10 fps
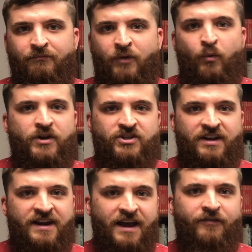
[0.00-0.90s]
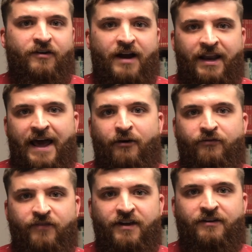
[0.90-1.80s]
But we should never allow
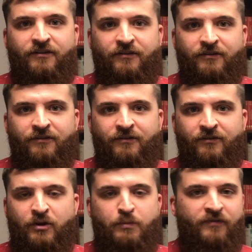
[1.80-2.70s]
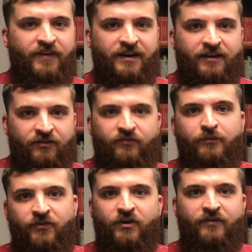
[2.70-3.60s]
fear to prevent us from
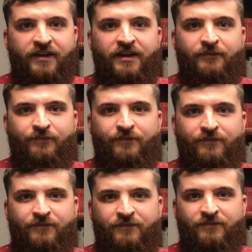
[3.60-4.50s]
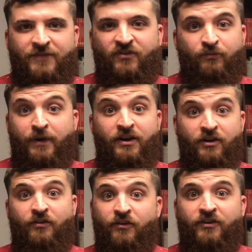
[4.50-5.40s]
serving Him. This has been
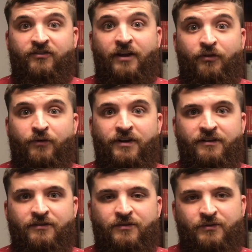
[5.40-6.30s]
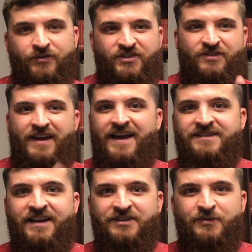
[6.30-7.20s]
your Thursday 3. We'll see you guys
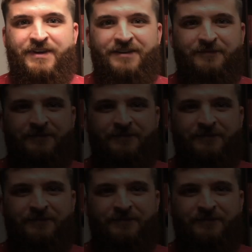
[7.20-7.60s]
next week.